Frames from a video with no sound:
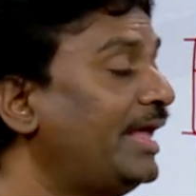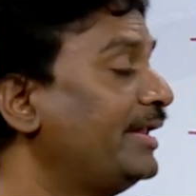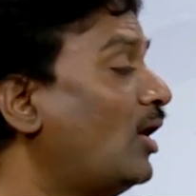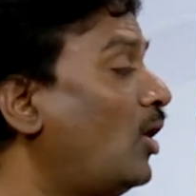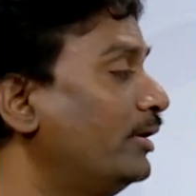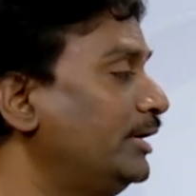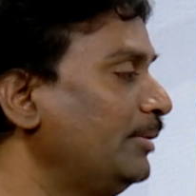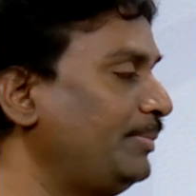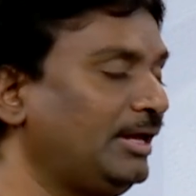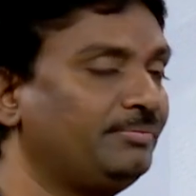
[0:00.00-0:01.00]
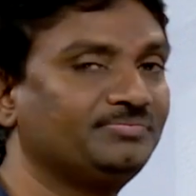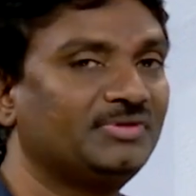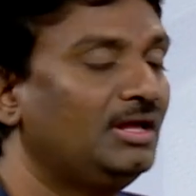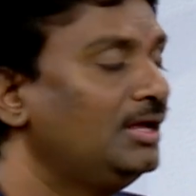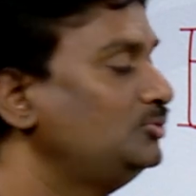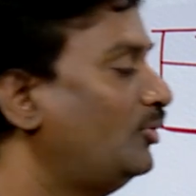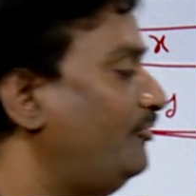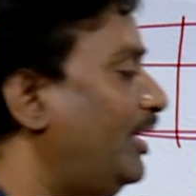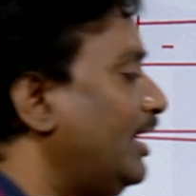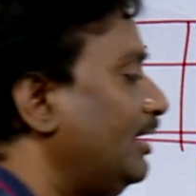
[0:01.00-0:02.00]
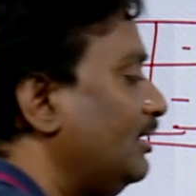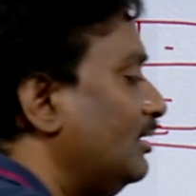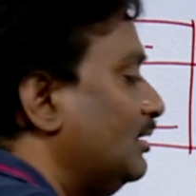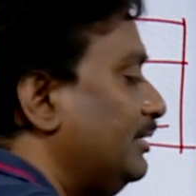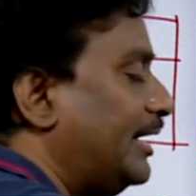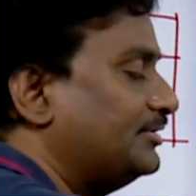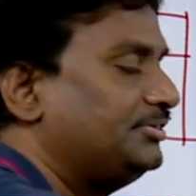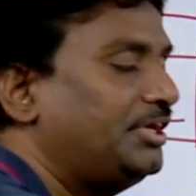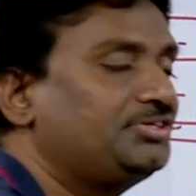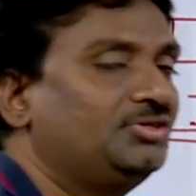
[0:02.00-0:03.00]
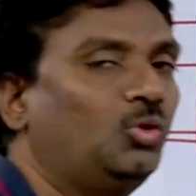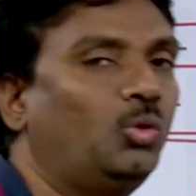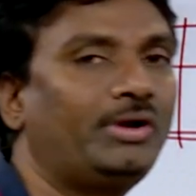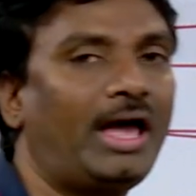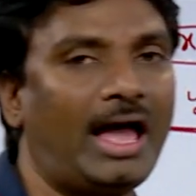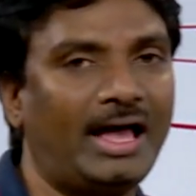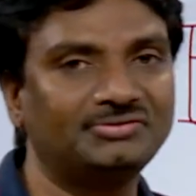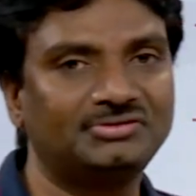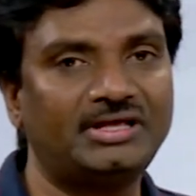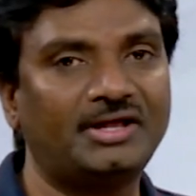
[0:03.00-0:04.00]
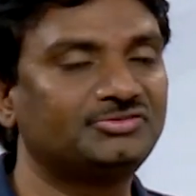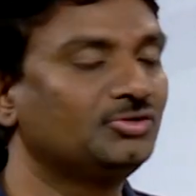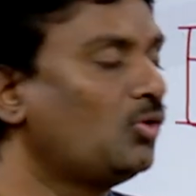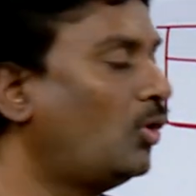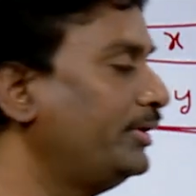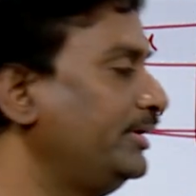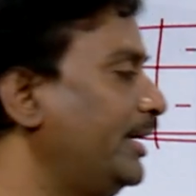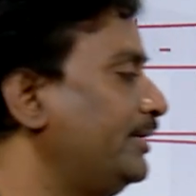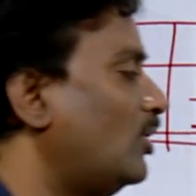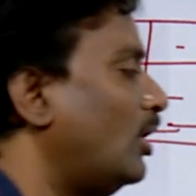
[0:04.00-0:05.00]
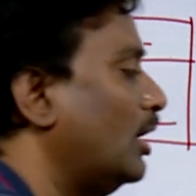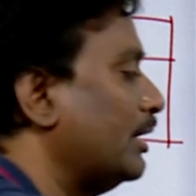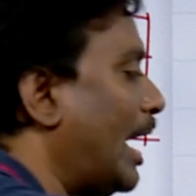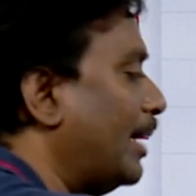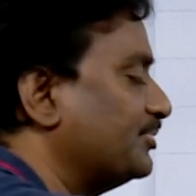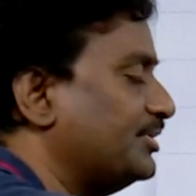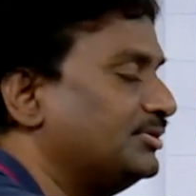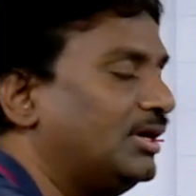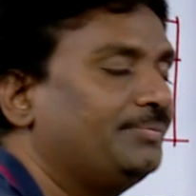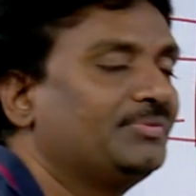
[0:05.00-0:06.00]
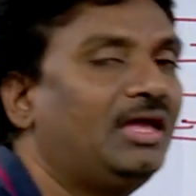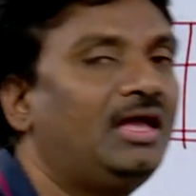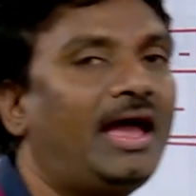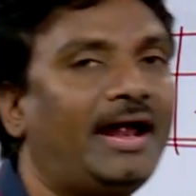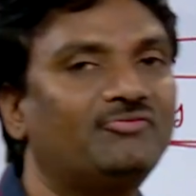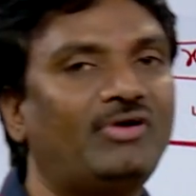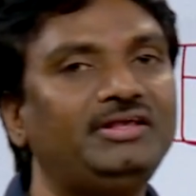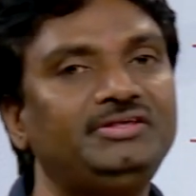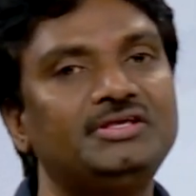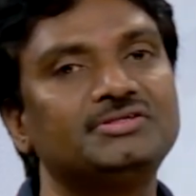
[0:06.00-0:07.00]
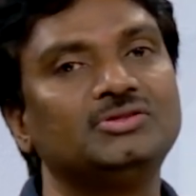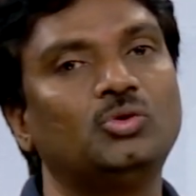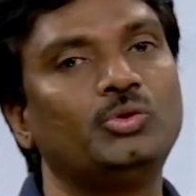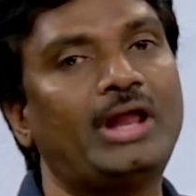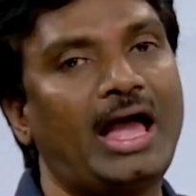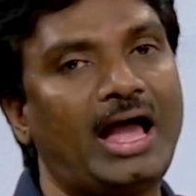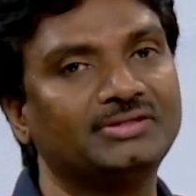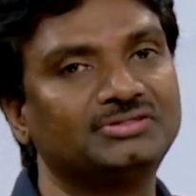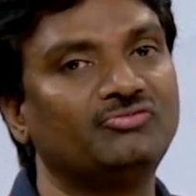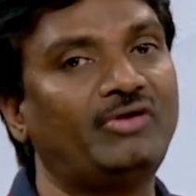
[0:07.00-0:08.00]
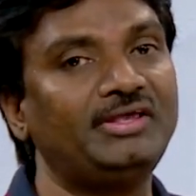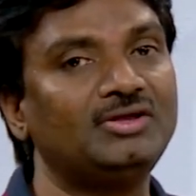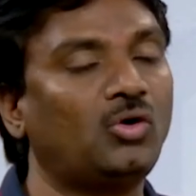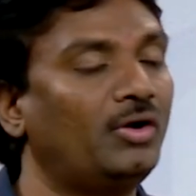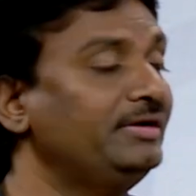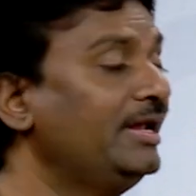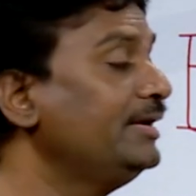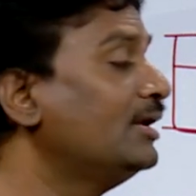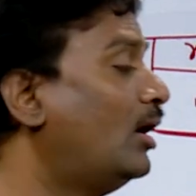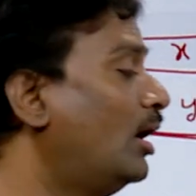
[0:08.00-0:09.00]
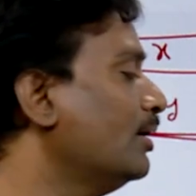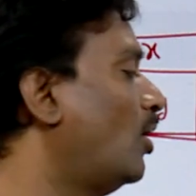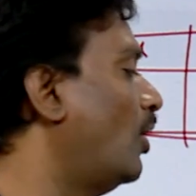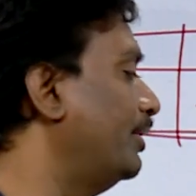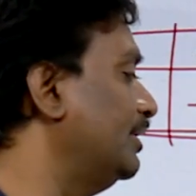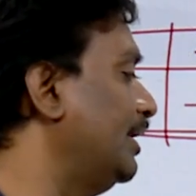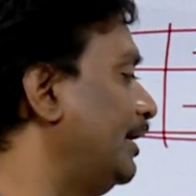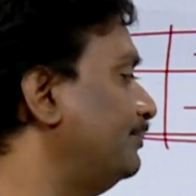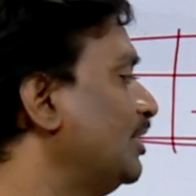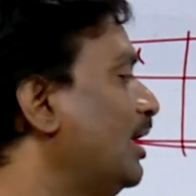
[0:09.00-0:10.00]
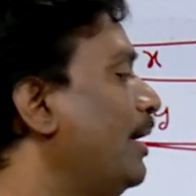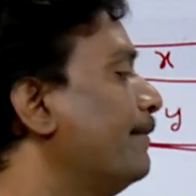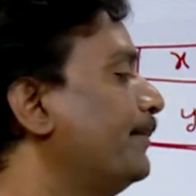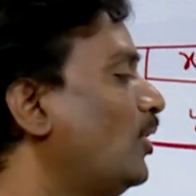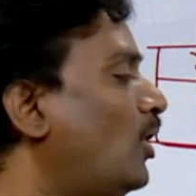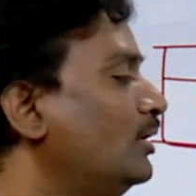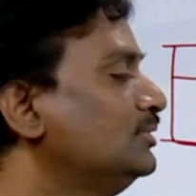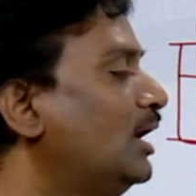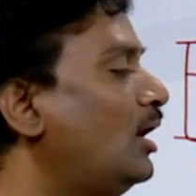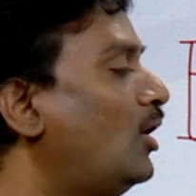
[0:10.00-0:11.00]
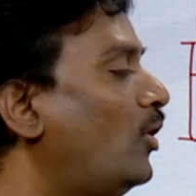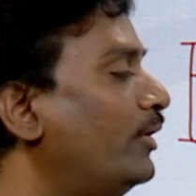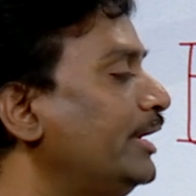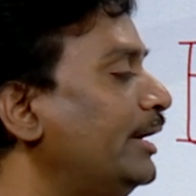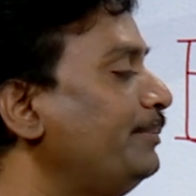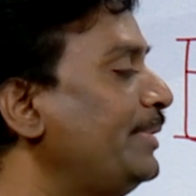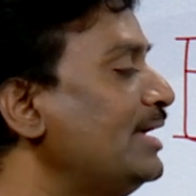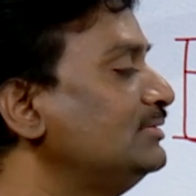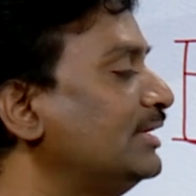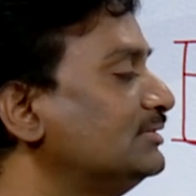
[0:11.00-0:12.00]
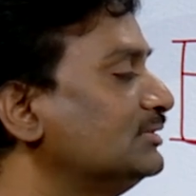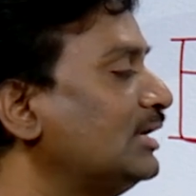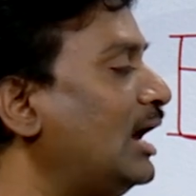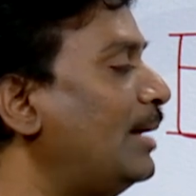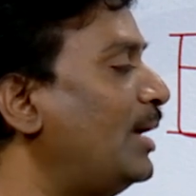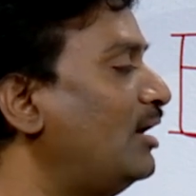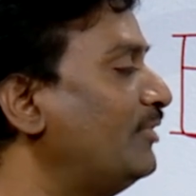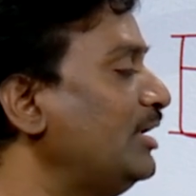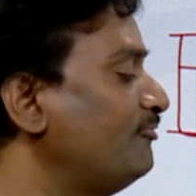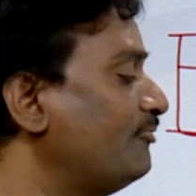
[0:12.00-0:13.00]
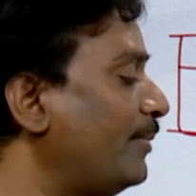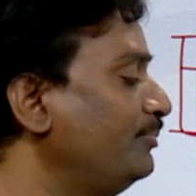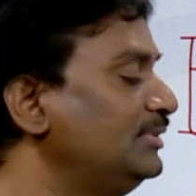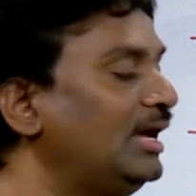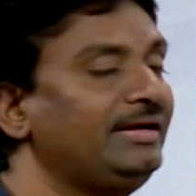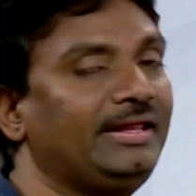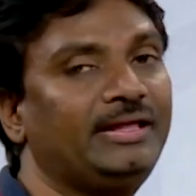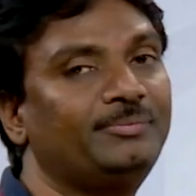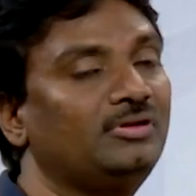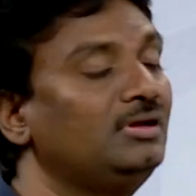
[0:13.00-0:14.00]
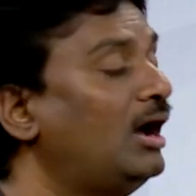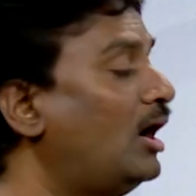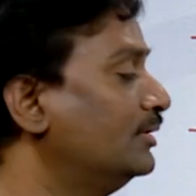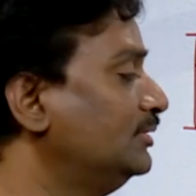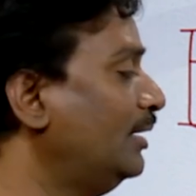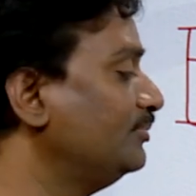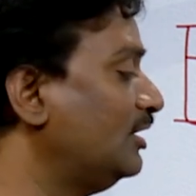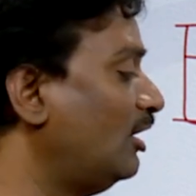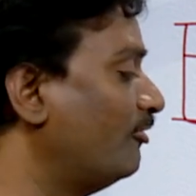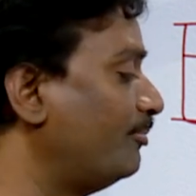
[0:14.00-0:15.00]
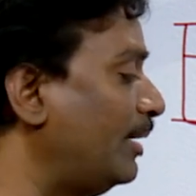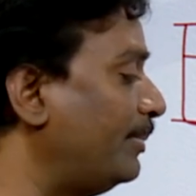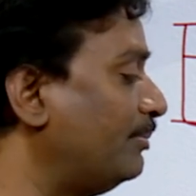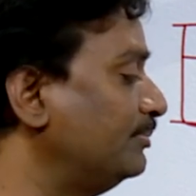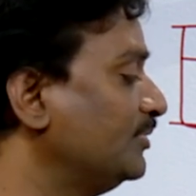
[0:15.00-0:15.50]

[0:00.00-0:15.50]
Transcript: an ordered pair. So, where x is known as x coordinate or abscissa and y is known as y coordinate or ordinate. Plot the ordered pairs x, y from the table on the graph paper.